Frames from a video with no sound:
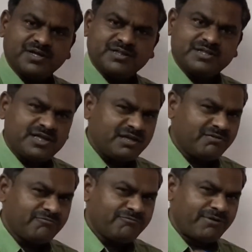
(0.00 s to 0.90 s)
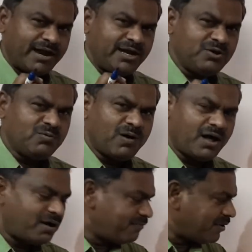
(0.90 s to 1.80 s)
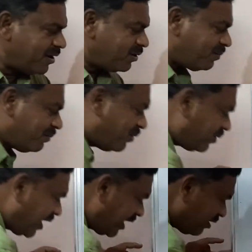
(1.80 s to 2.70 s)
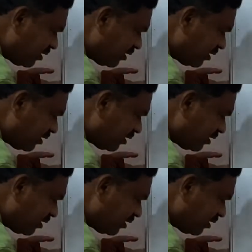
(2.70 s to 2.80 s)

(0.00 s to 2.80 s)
the value of or molar